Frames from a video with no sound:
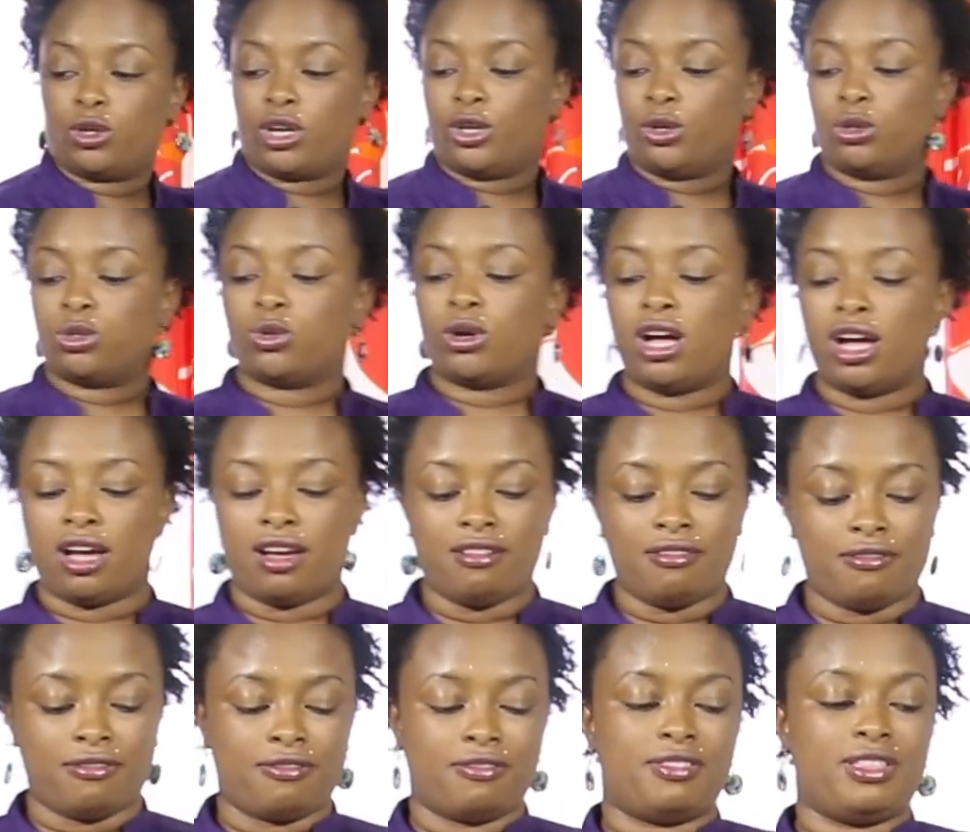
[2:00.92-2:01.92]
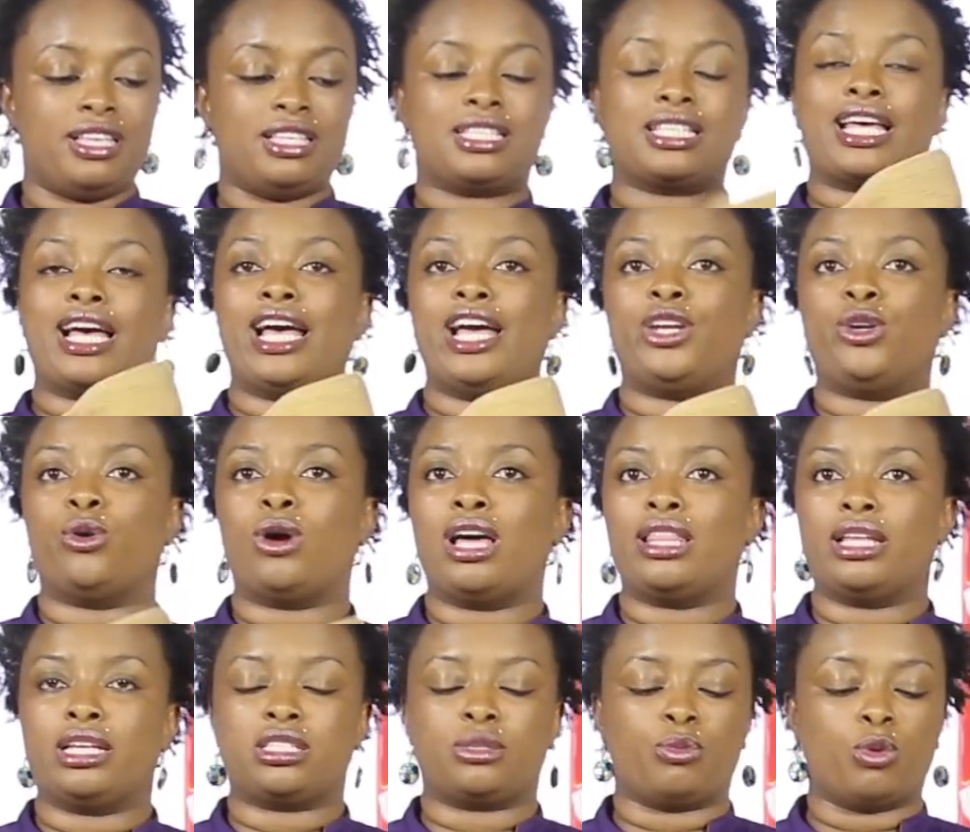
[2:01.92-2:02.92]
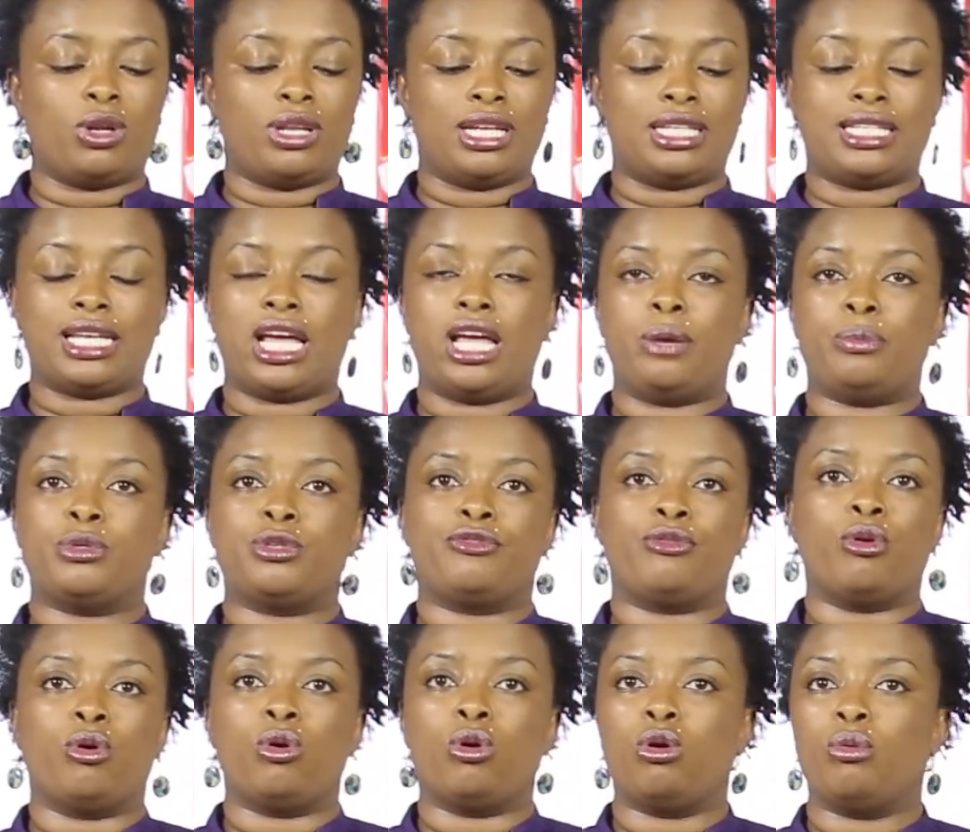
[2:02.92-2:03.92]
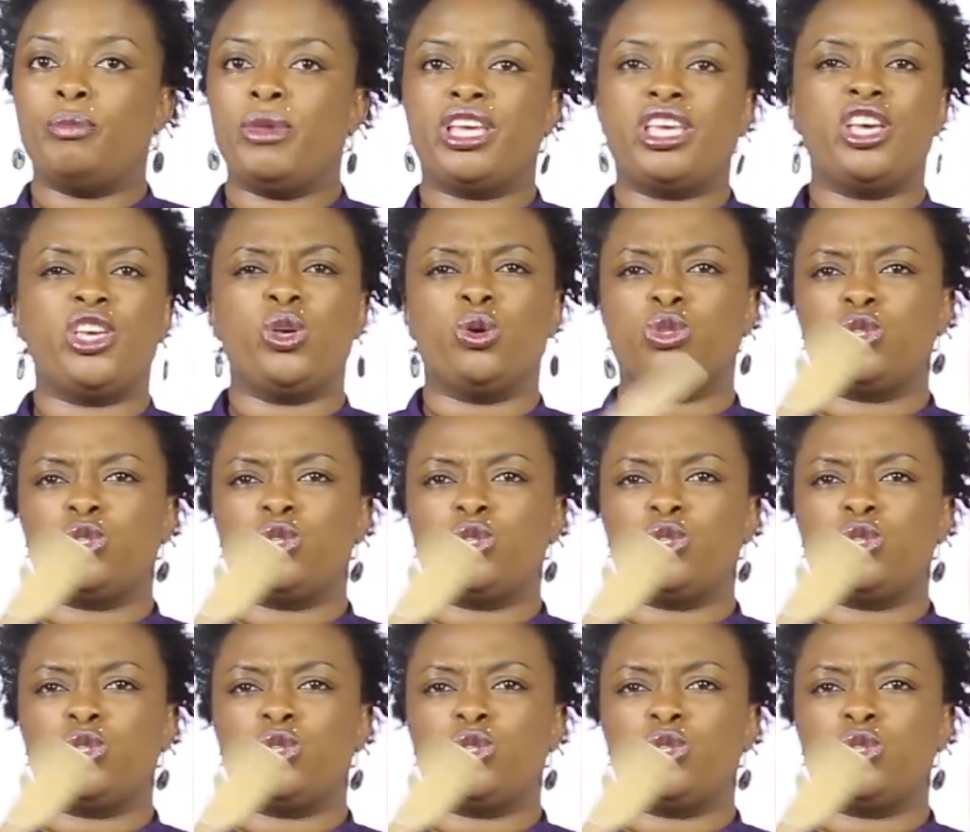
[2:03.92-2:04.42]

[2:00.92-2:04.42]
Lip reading: can also have this kind or other smaller types for making your